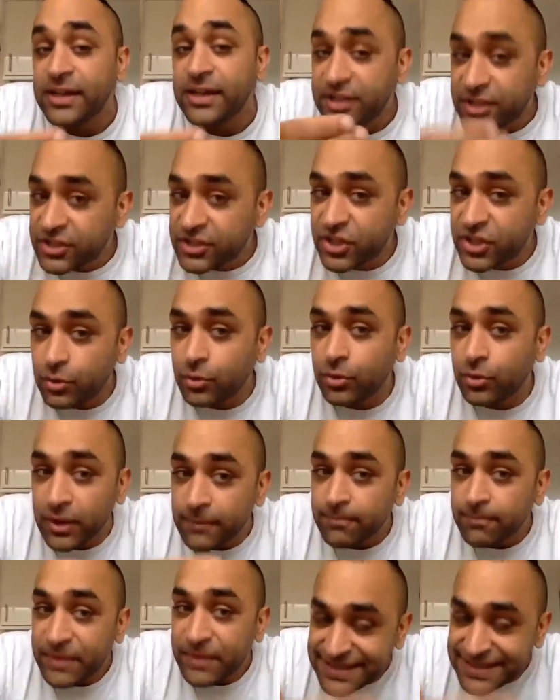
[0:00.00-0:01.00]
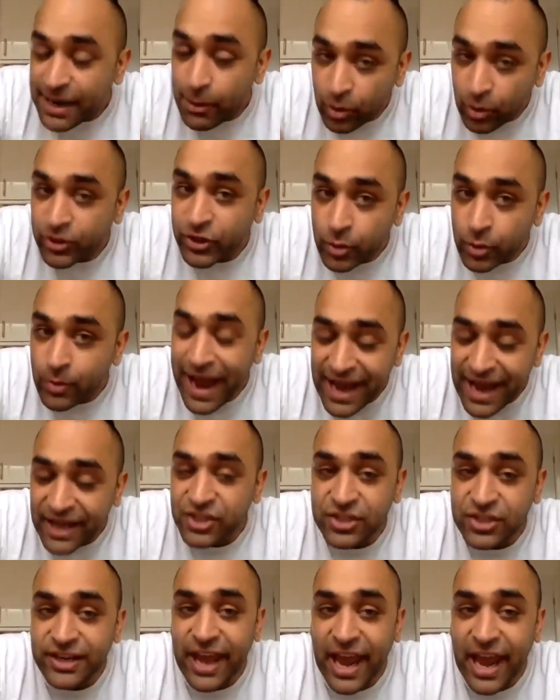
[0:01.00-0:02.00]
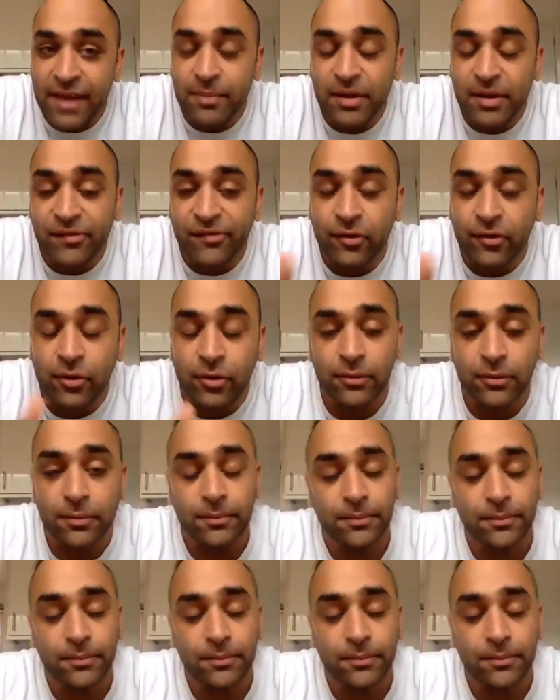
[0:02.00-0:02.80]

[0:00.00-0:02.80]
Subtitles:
Is that what you were actually aiming for?